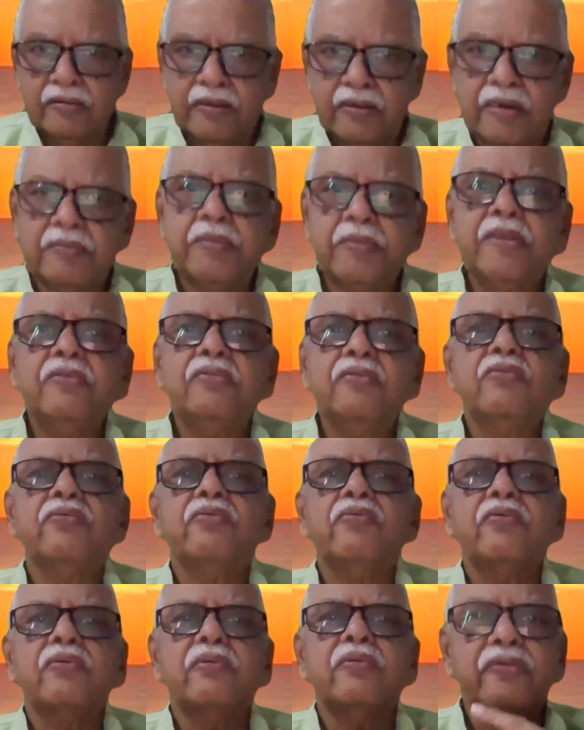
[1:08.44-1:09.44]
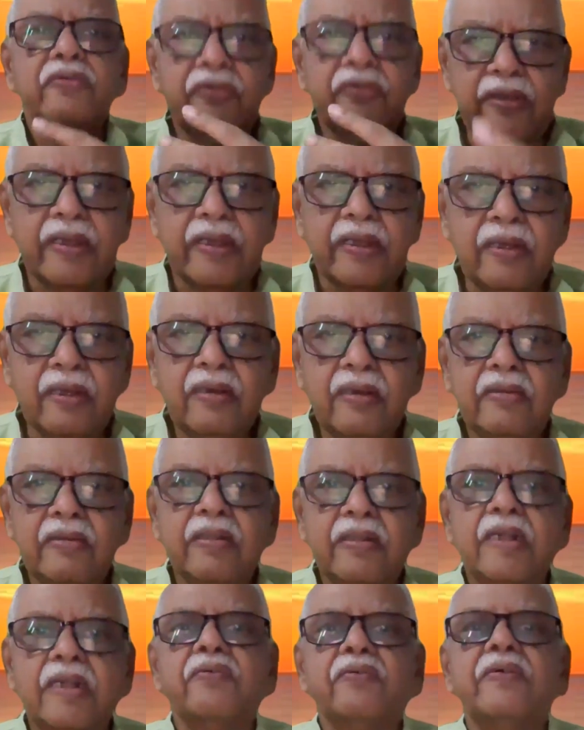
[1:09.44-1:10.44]
that means say
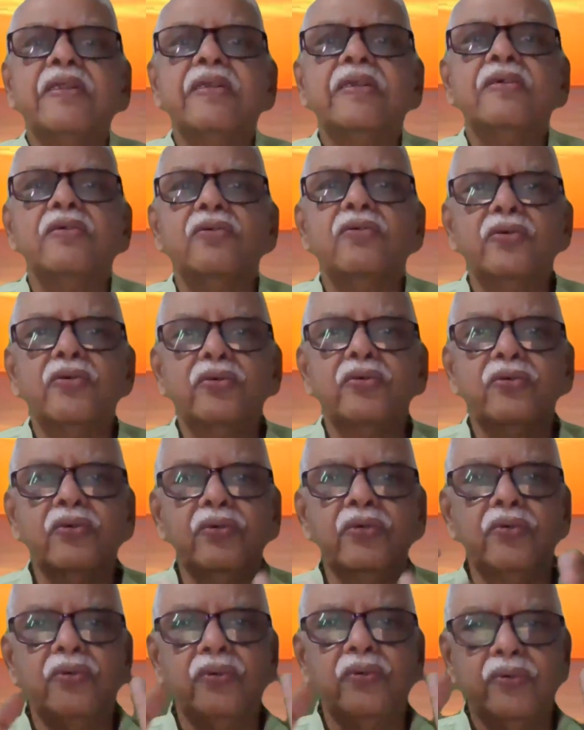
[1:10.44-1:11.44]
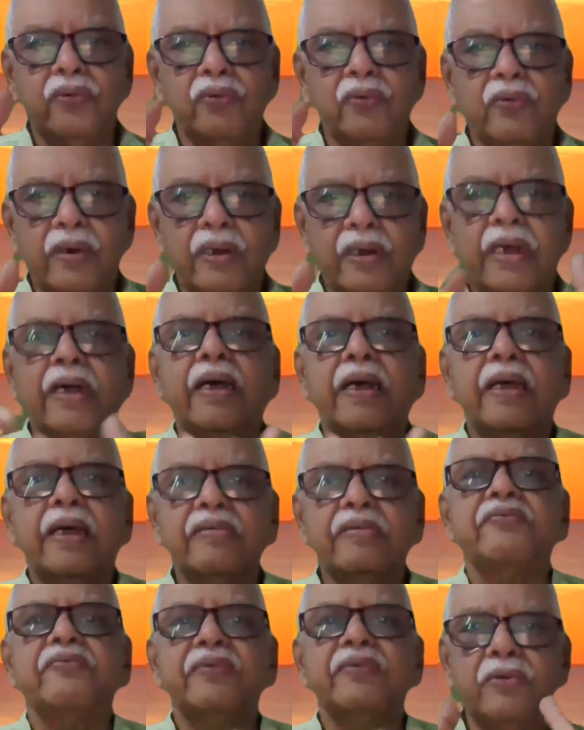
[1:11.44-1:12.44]
that when it goes to
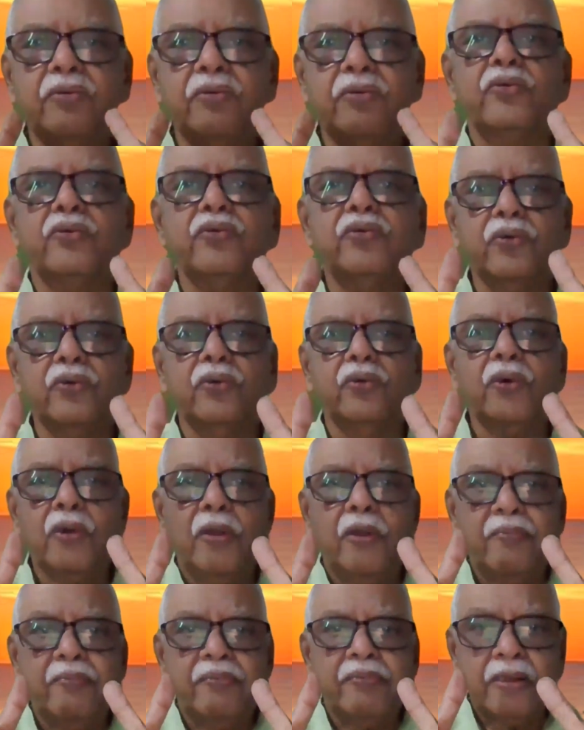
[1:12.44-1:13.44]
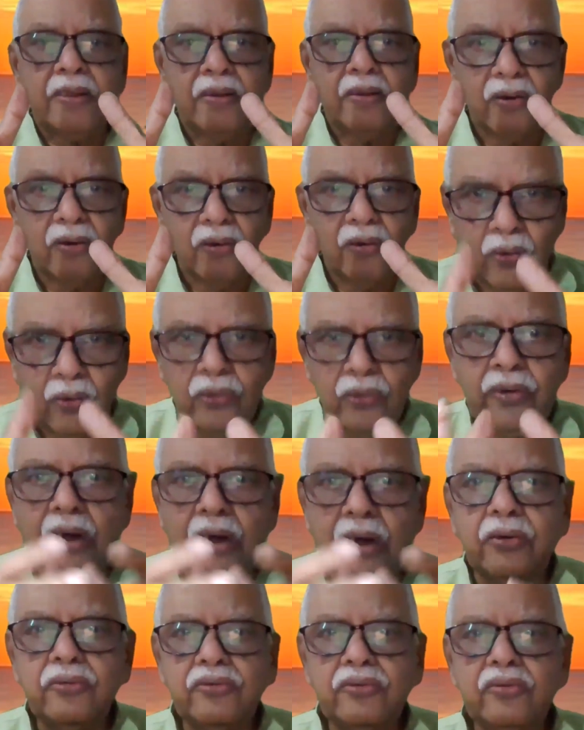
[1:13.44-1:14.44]
as if it goes to own
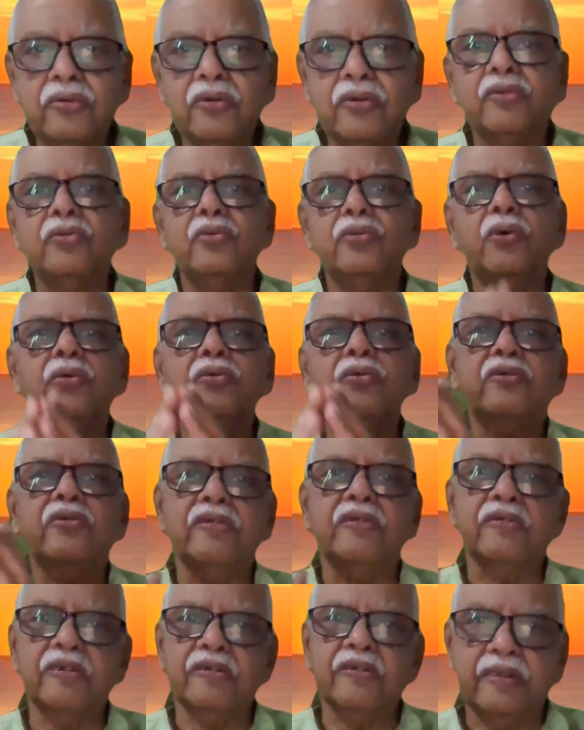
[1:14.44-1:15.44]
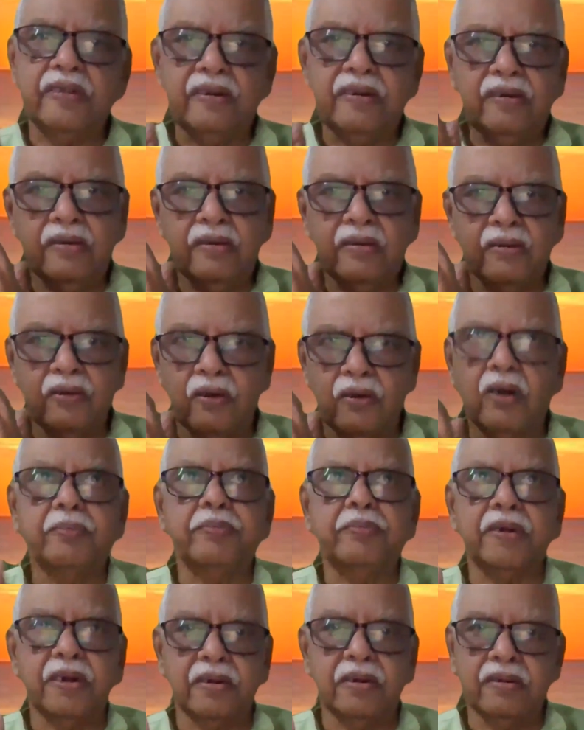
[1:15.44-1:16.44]
house, those results are
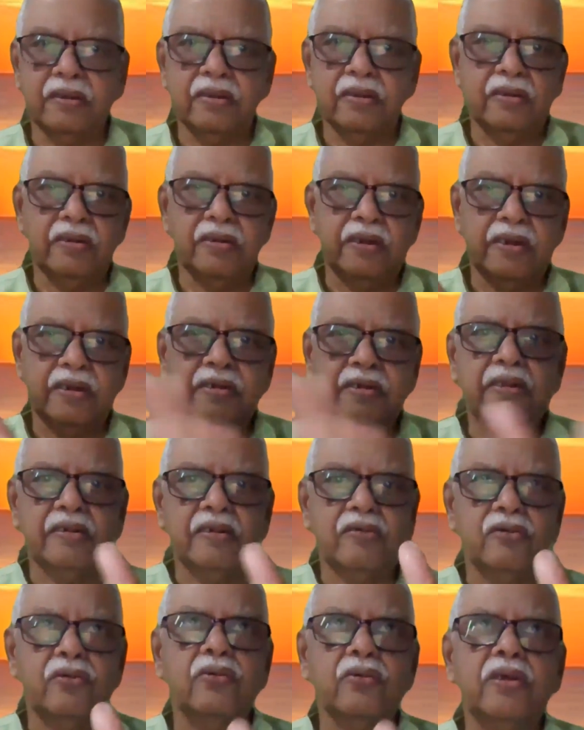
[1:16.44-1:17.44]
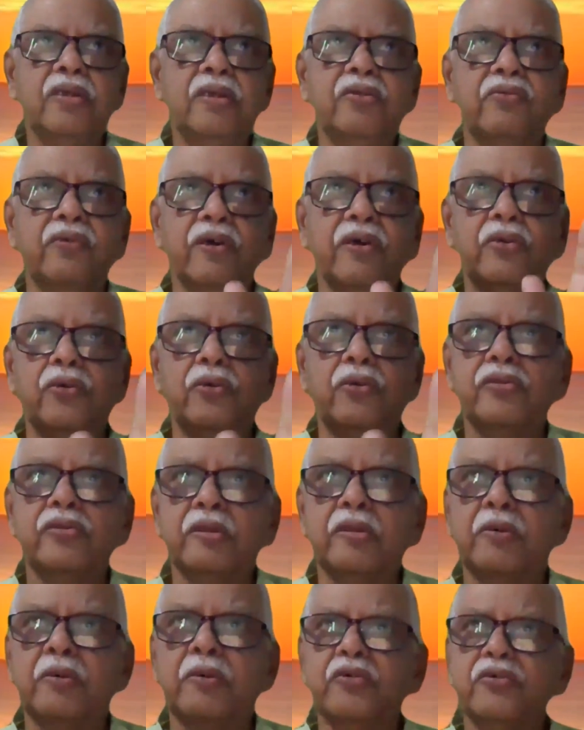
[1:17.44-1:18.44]
obtained. The entire shloka is
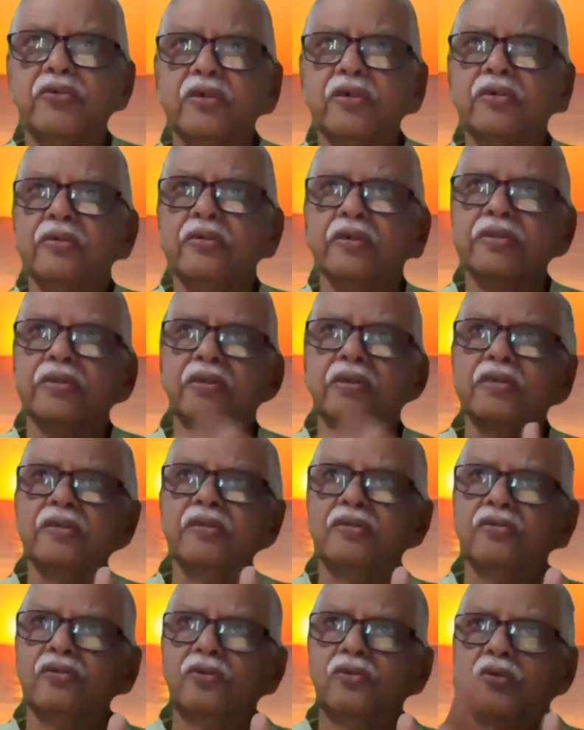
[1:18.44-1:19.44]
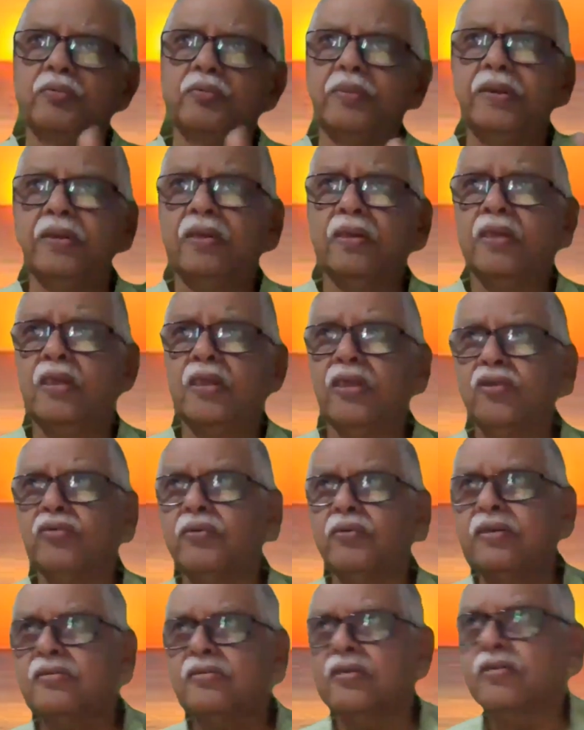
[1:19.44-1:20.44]
Vargottamansha Gataketarupi
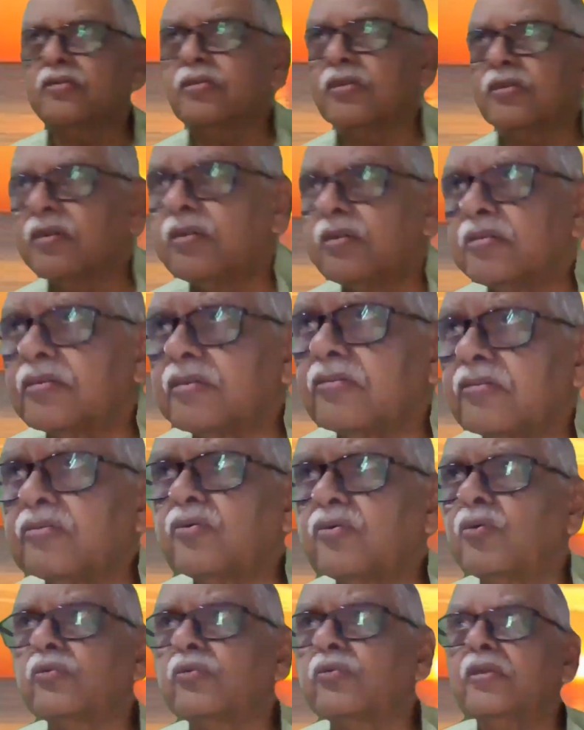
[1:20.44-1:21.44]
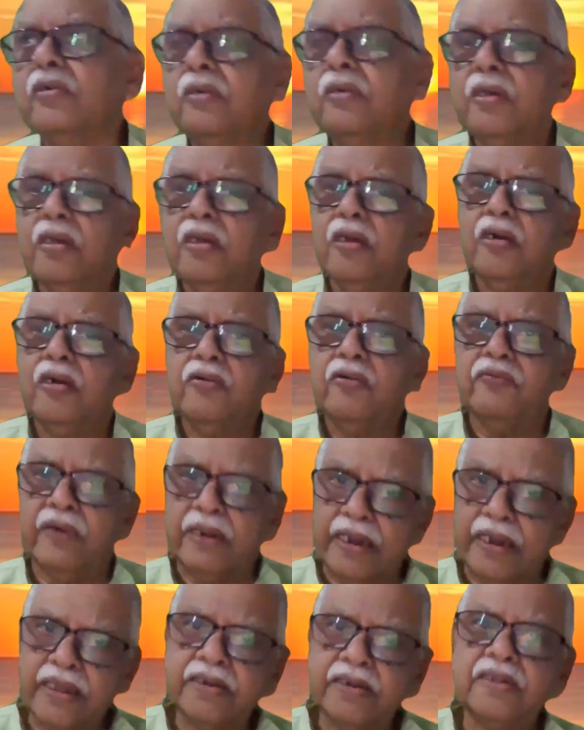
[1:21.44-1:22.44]
Swakshetra Gatasyokta
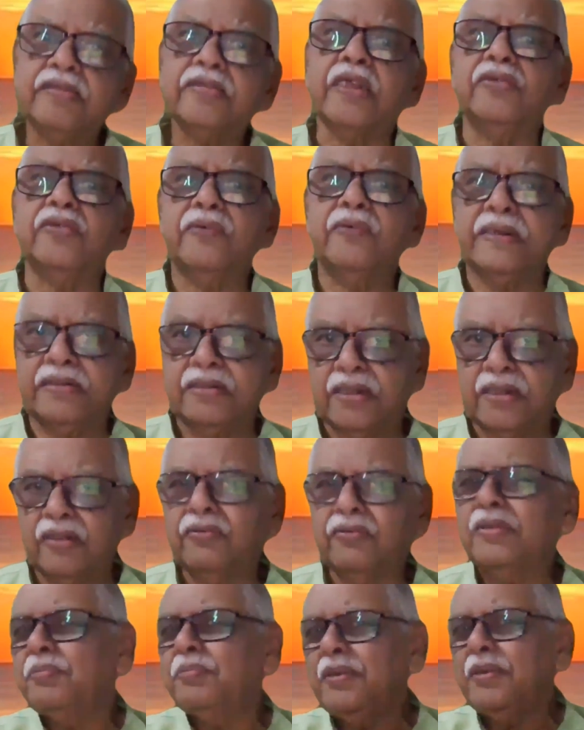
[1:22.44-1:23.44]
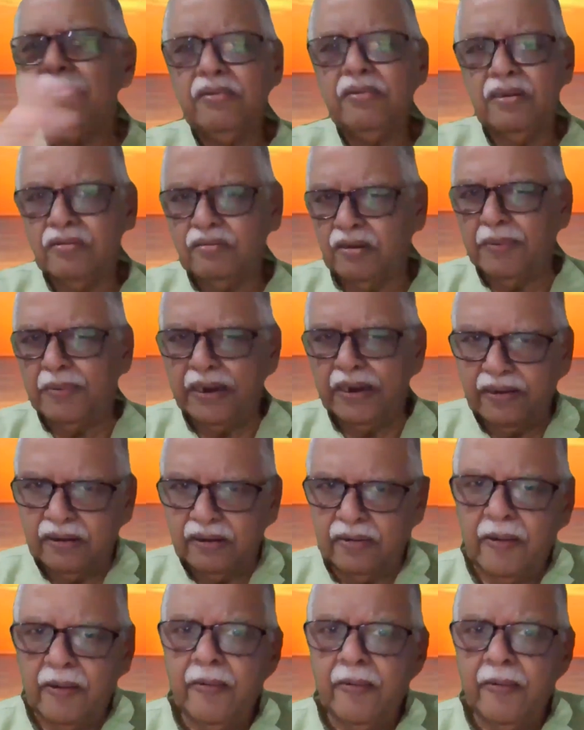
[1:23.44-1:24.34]
Falani Tadvat. Tadvat means similar.